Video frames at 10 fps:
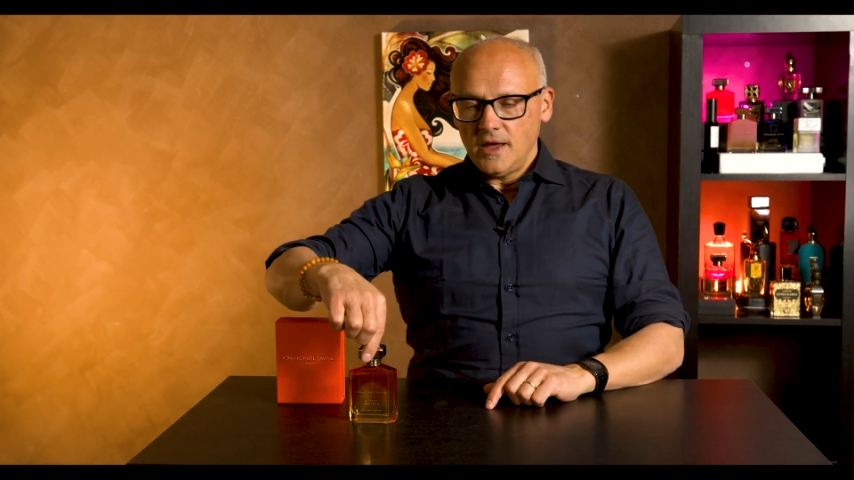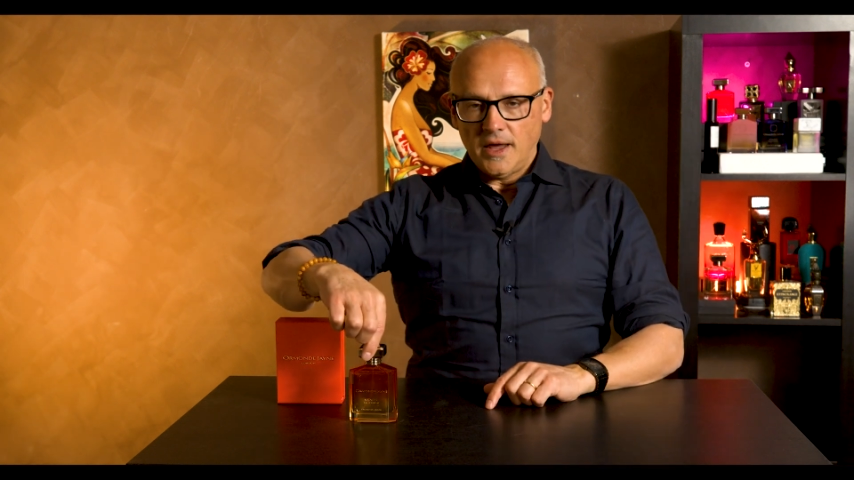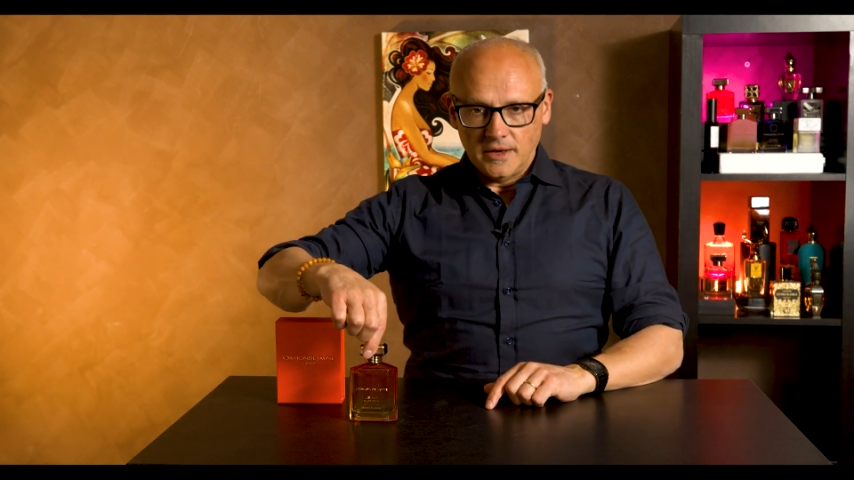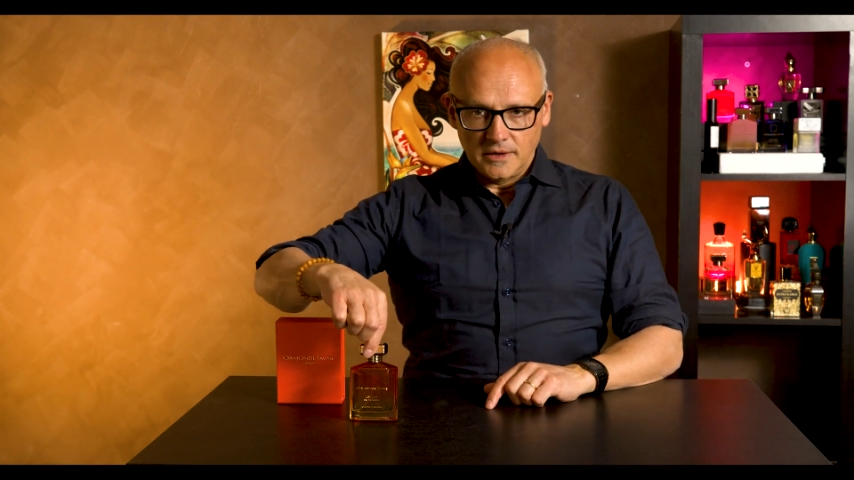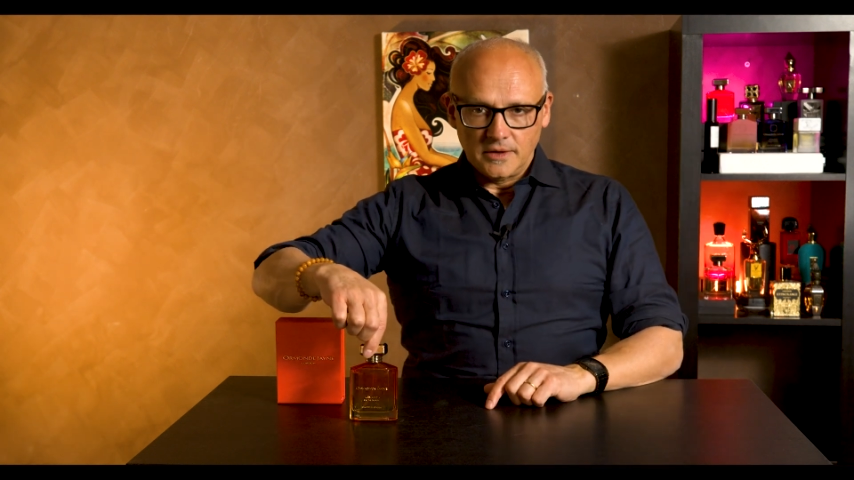
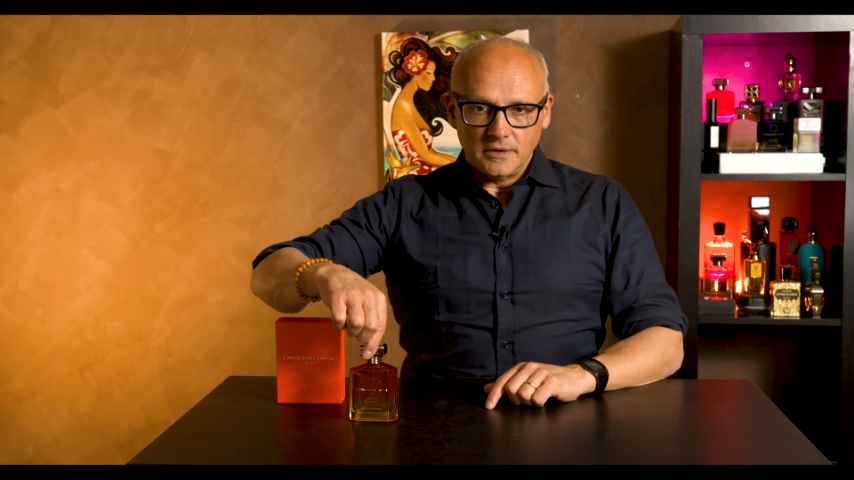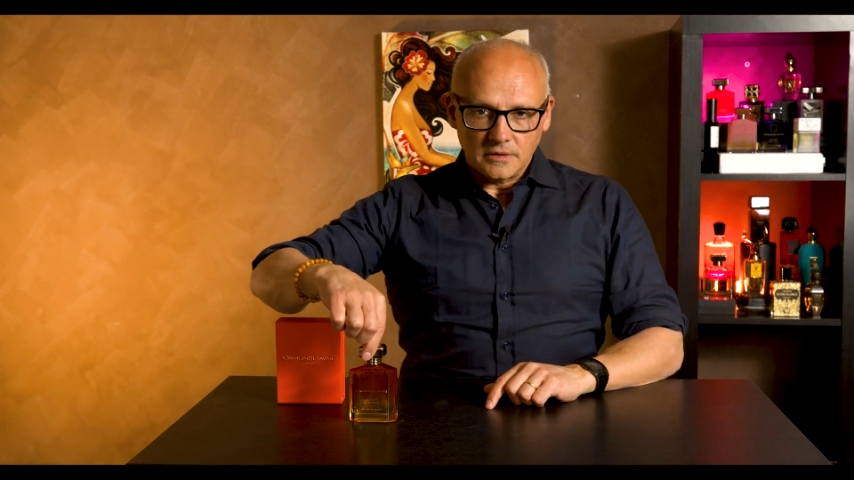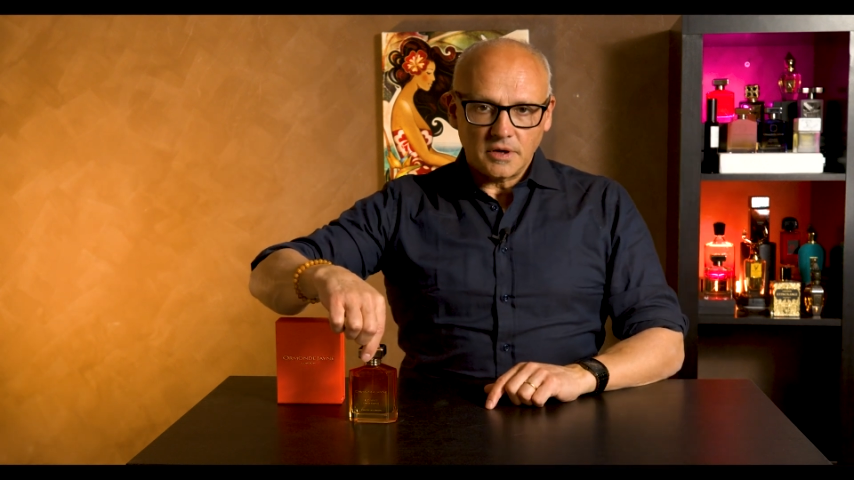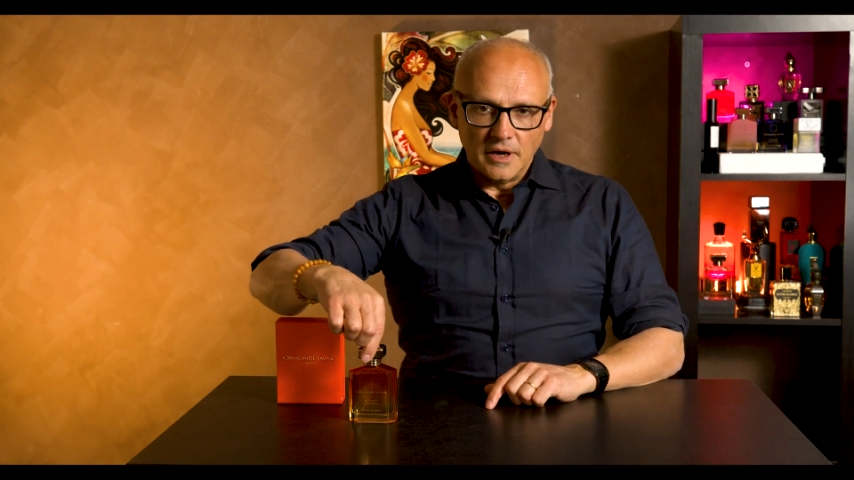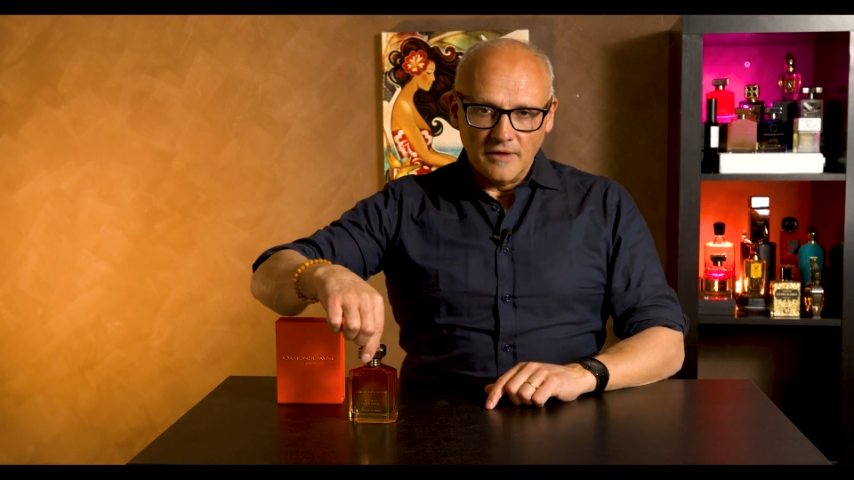And
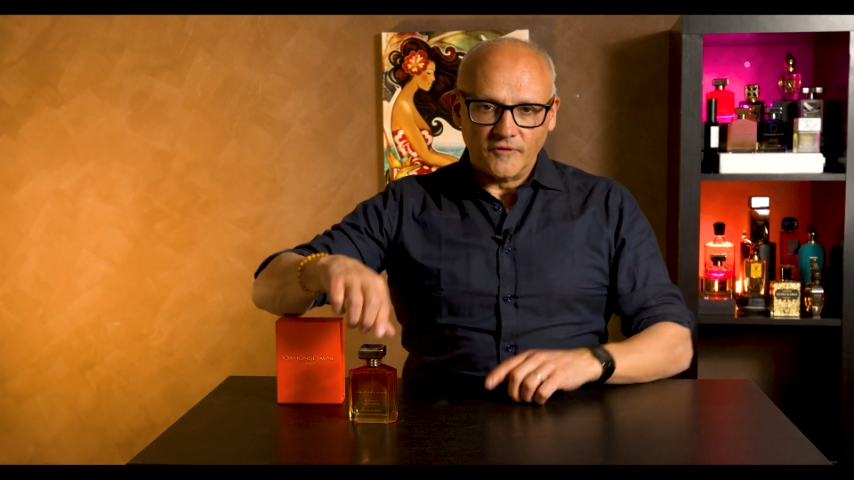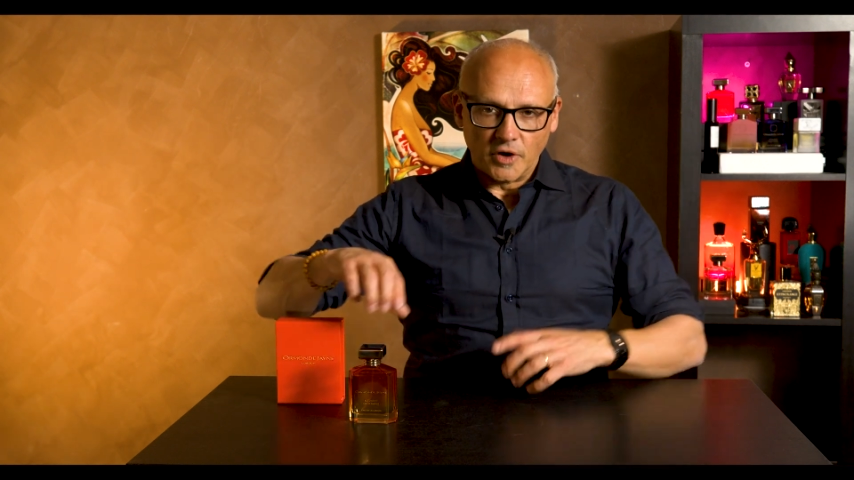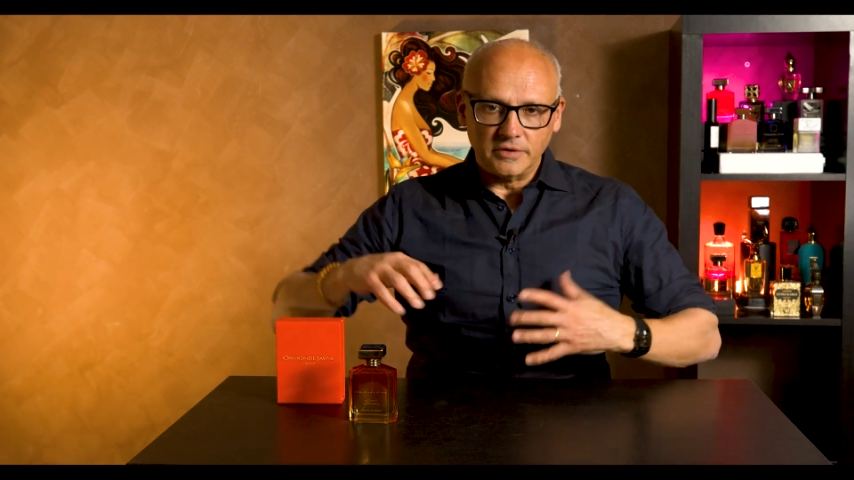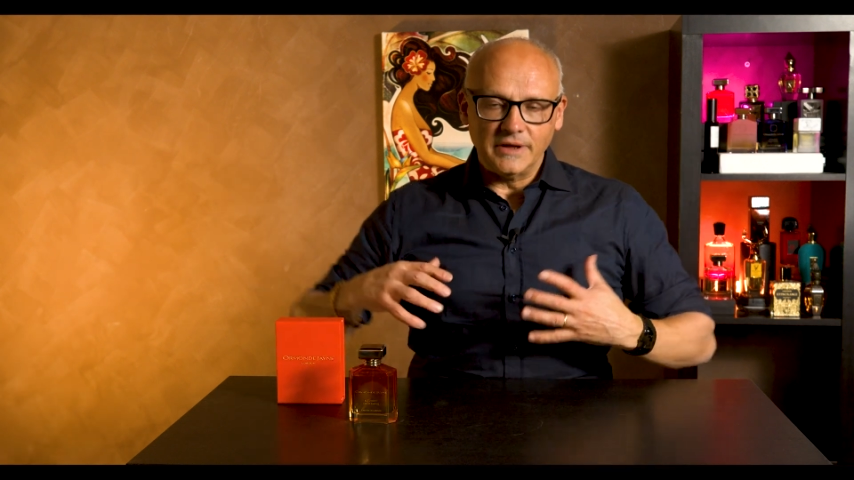Levant